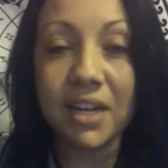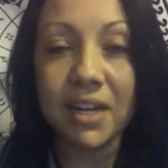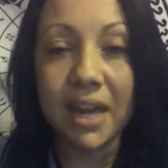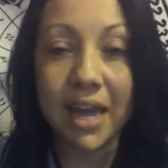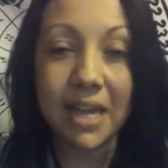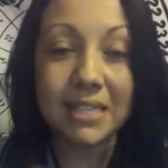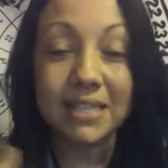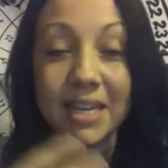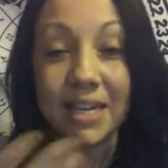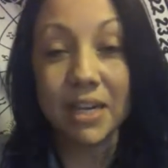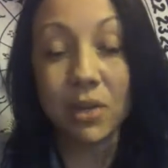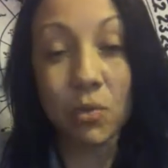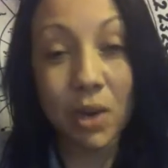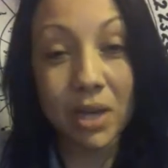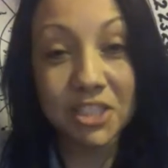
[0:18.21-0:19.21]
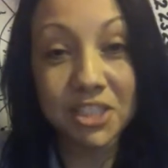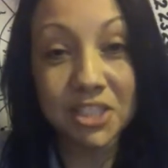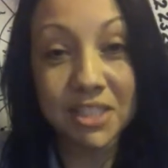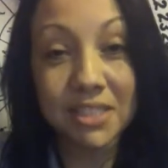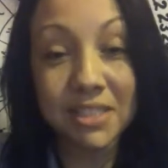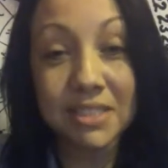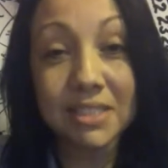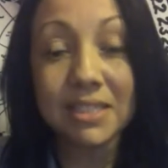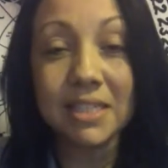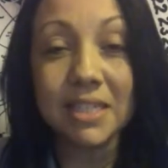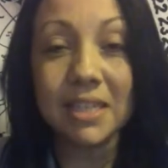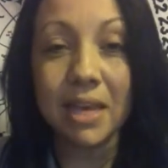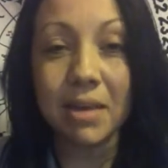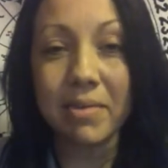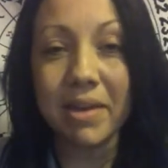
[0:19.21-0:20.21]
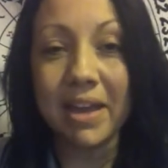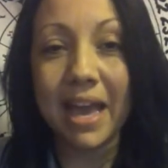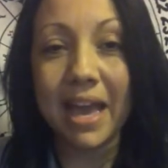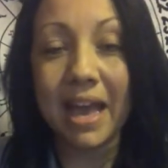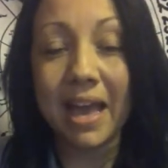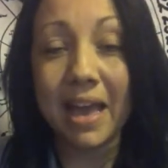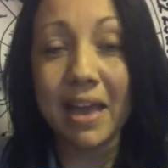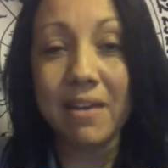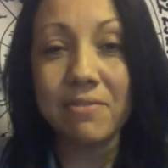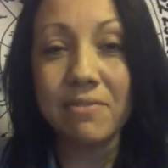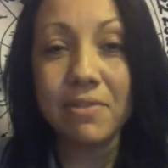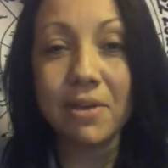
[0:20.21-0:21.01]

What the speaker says: to ask any questions that they may have